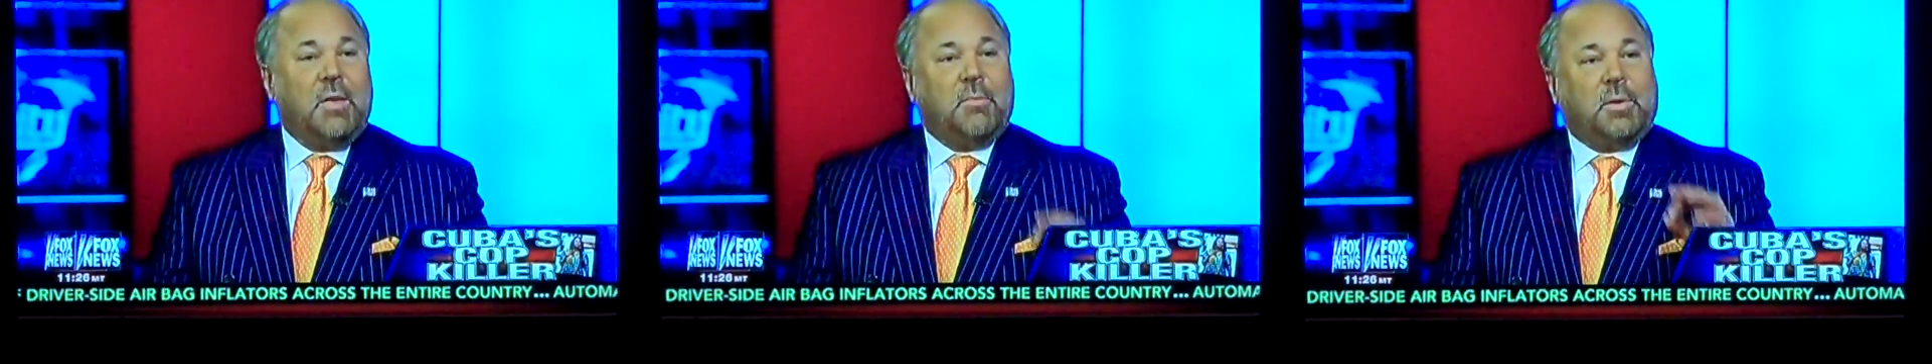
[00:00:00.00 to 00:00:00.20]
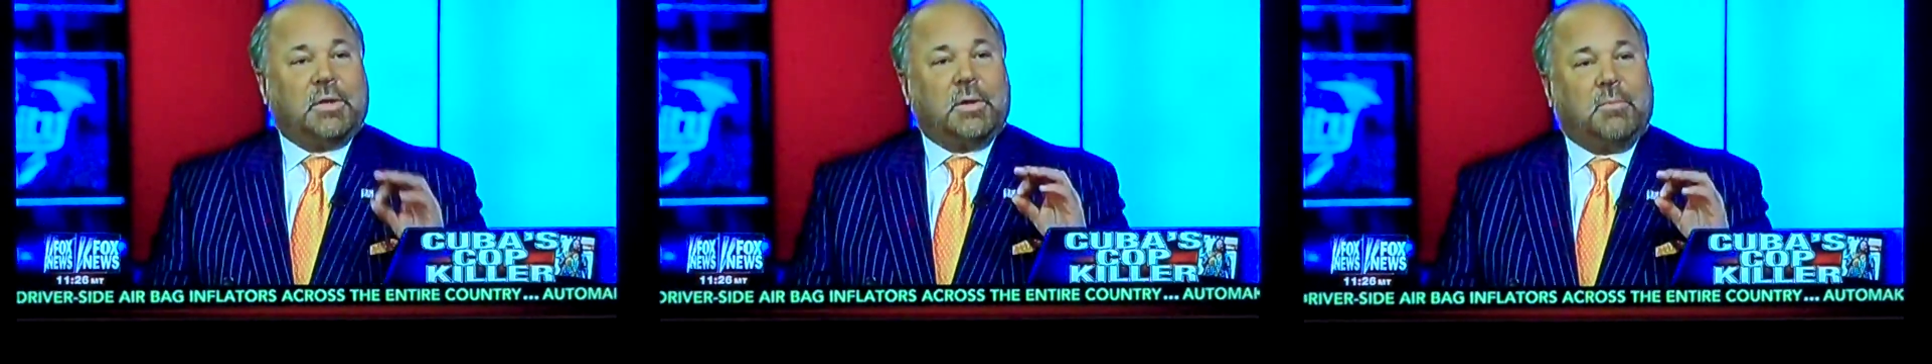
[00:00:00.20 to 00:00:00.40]

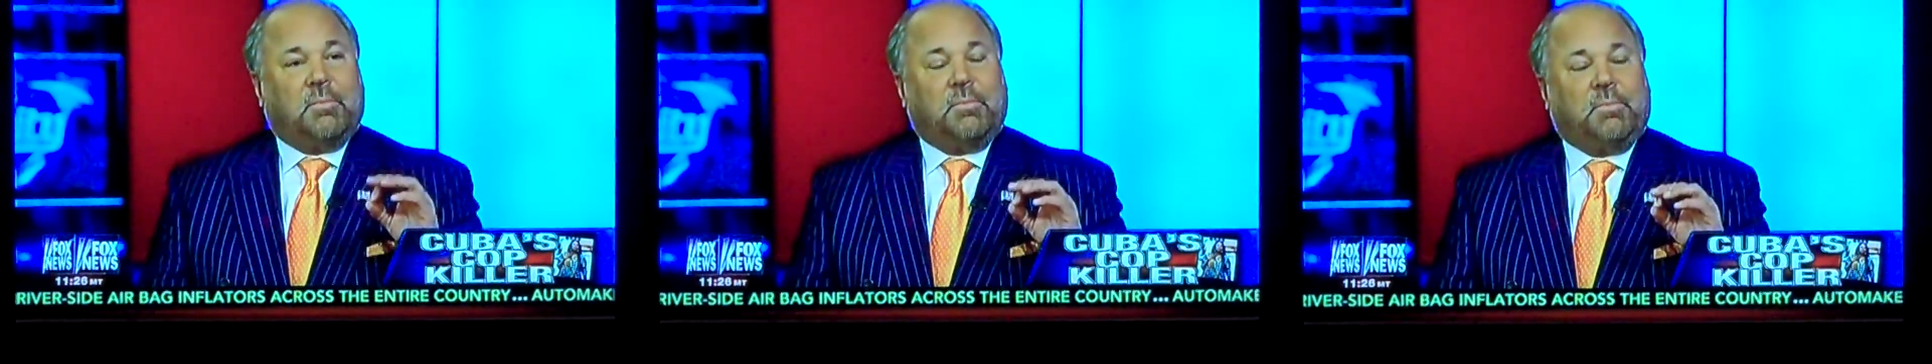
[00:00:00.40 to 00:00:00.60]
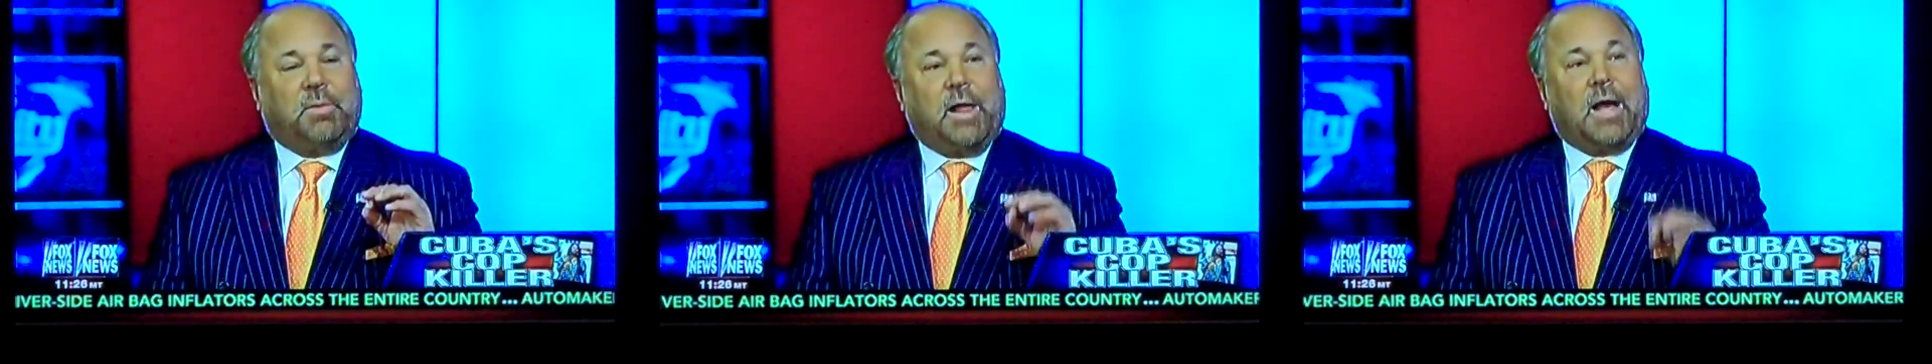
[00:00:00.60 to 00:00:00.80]
but the
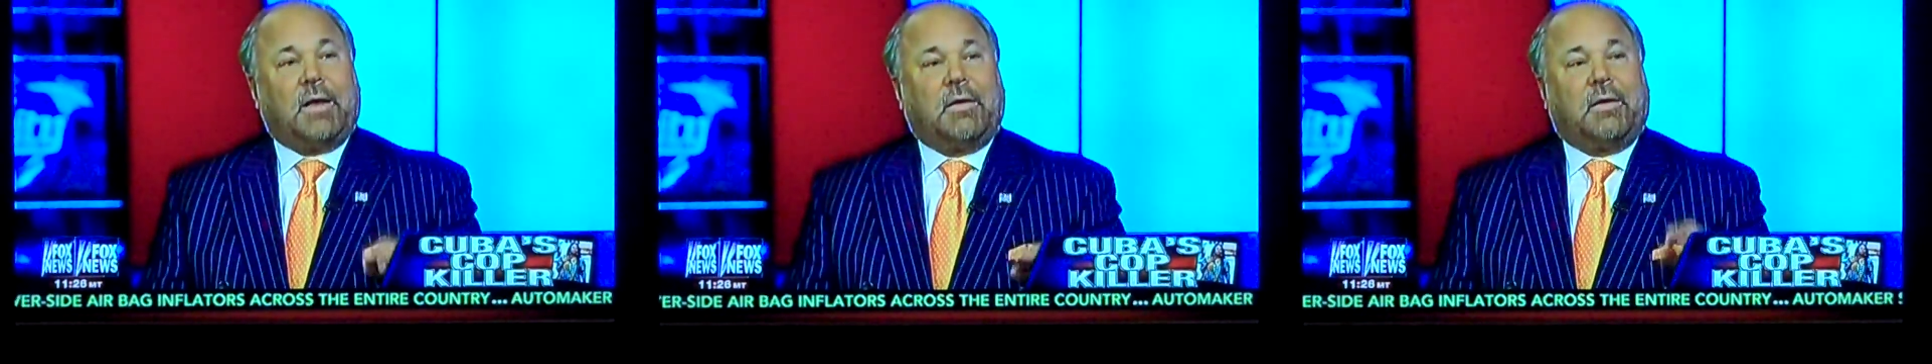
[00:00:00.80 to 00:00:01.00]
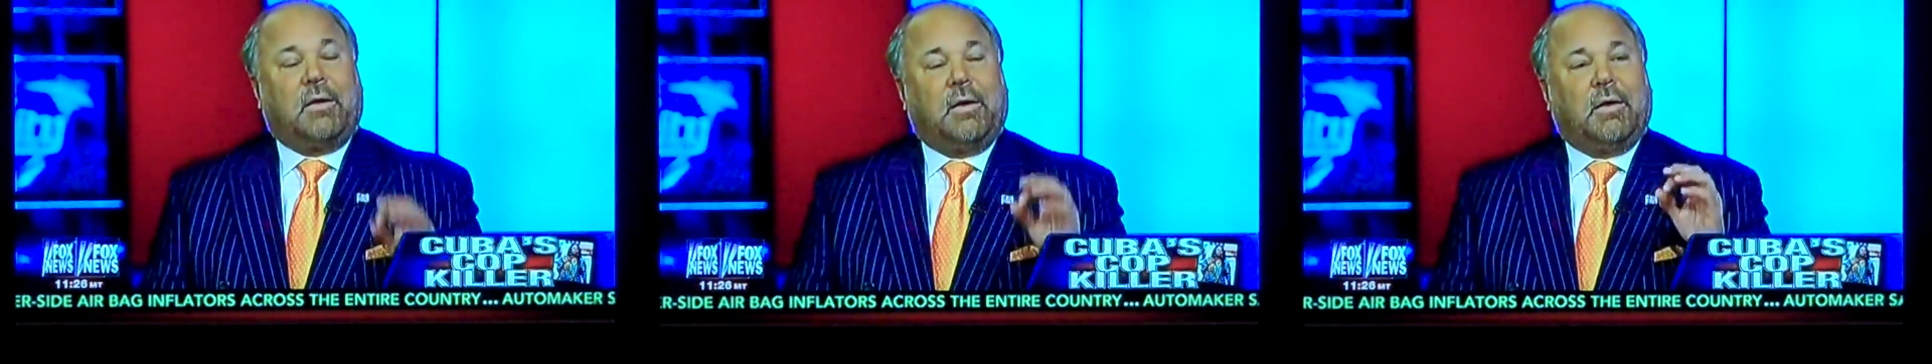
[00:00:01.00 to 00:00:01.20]
Black
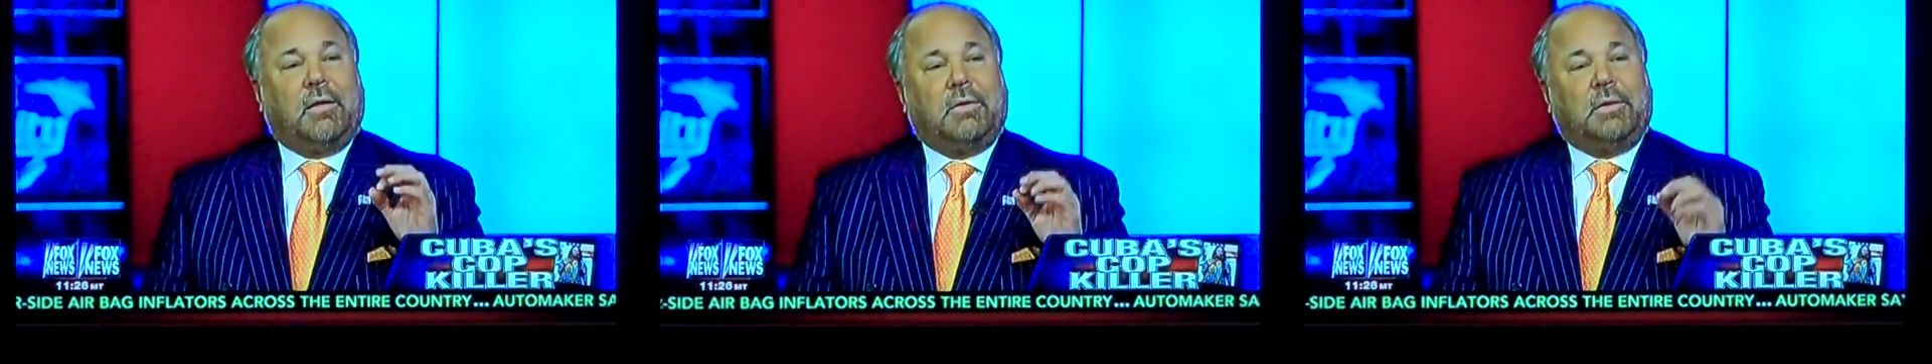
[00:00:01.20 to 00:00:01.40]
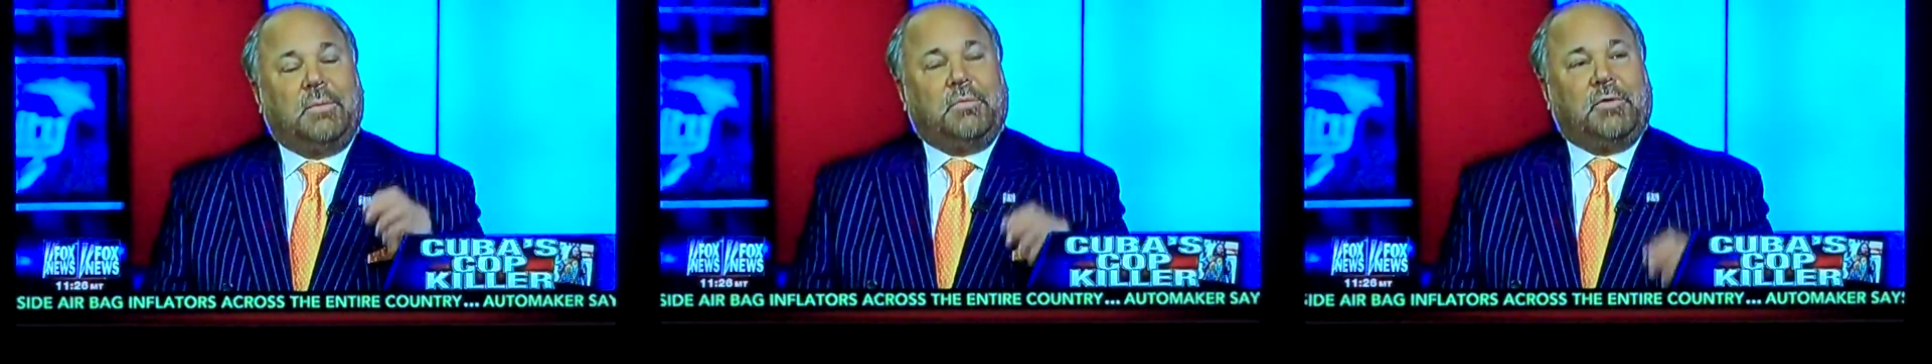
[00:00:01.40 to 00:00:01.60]

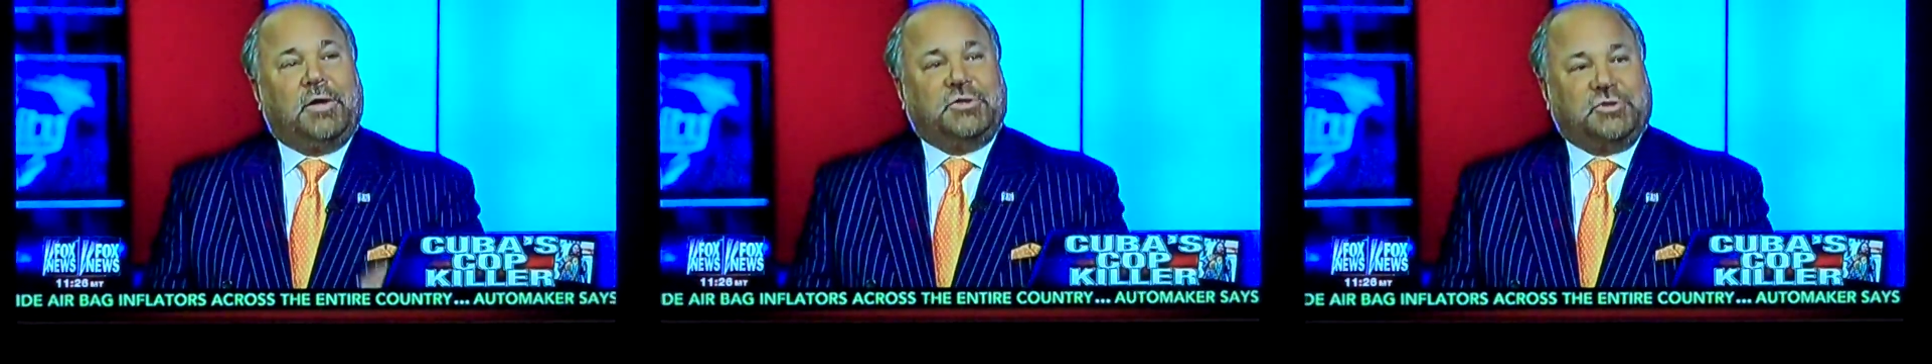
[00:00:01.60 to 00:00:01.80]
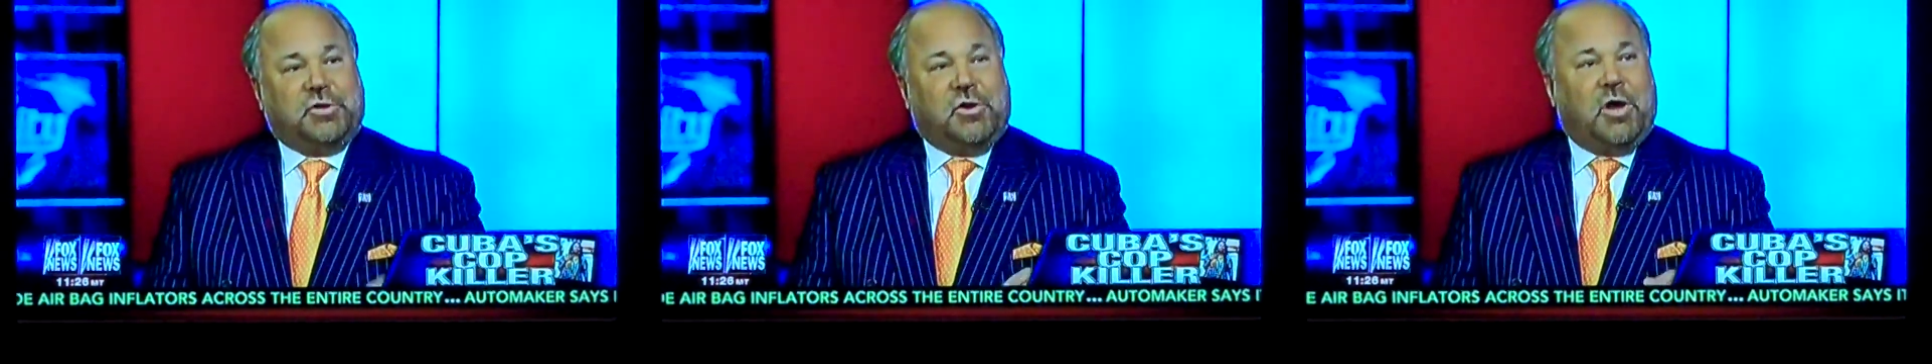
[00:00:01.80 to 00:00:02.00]

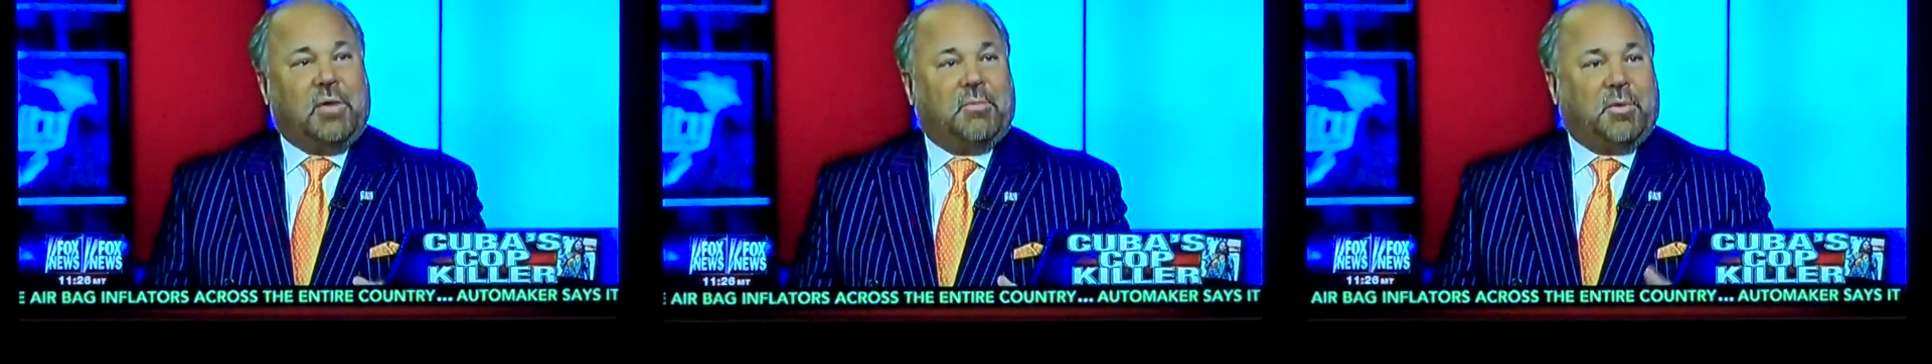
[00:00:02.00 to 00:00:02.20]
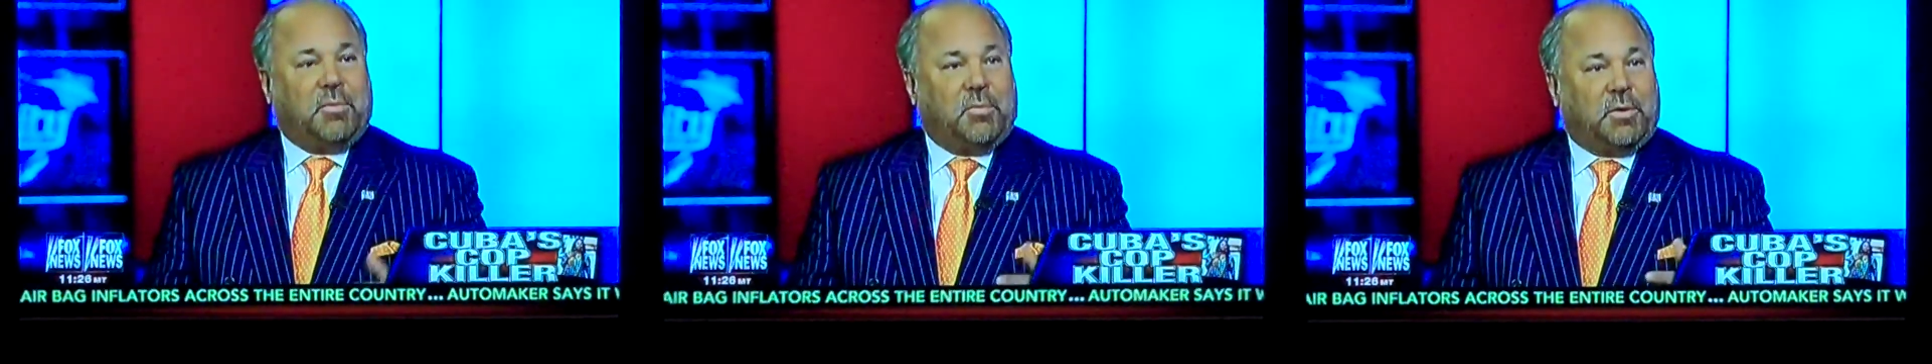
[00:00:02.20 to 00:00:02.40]
Liberation
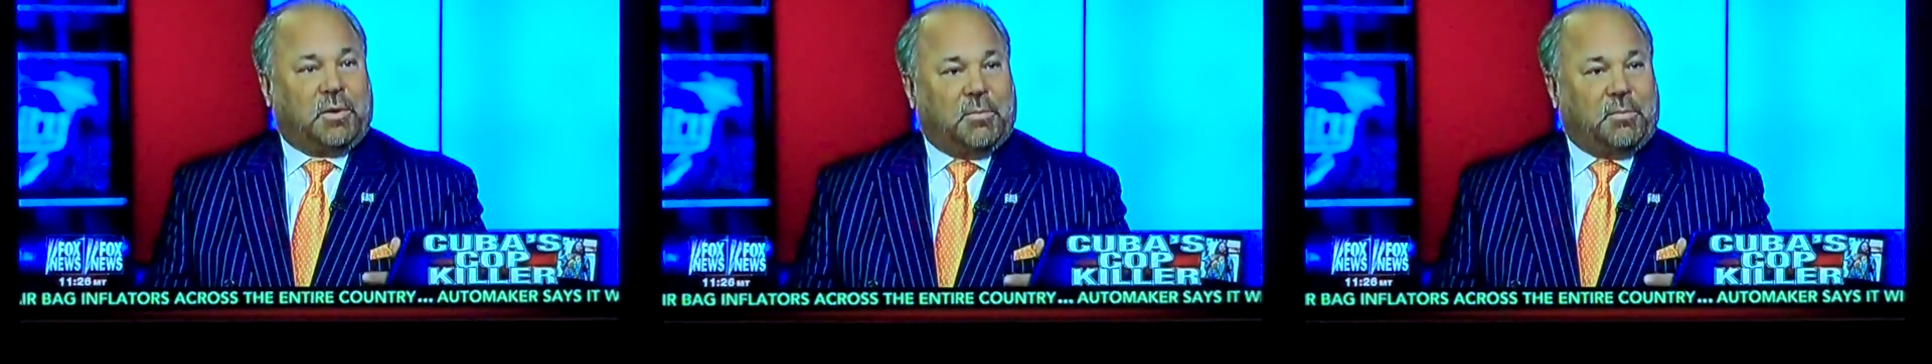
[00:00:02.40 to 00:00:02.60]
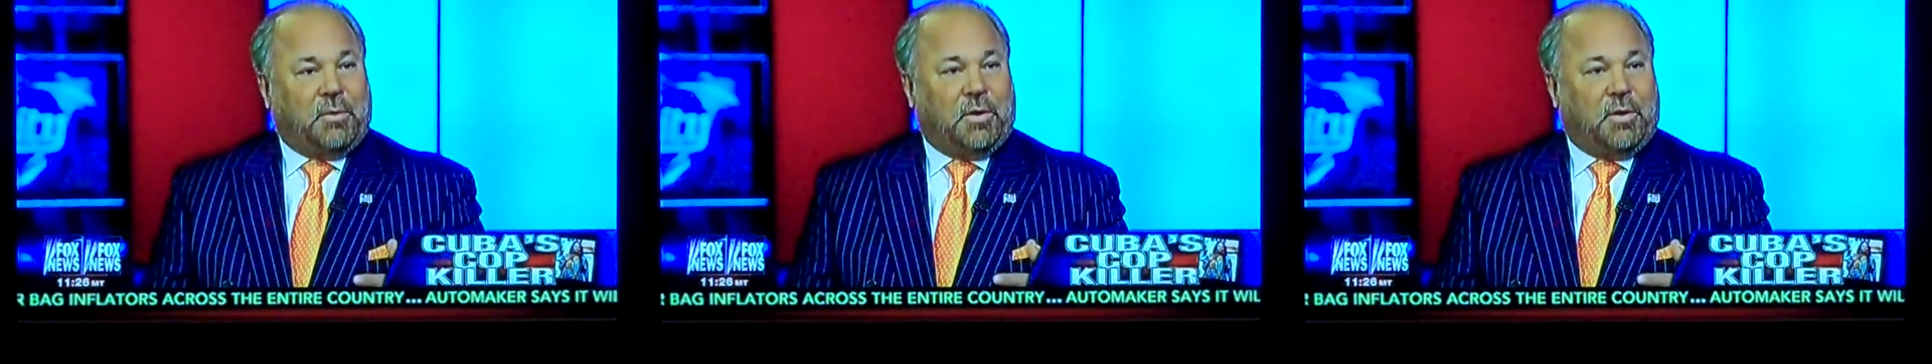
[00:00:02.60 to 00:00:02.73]
Army with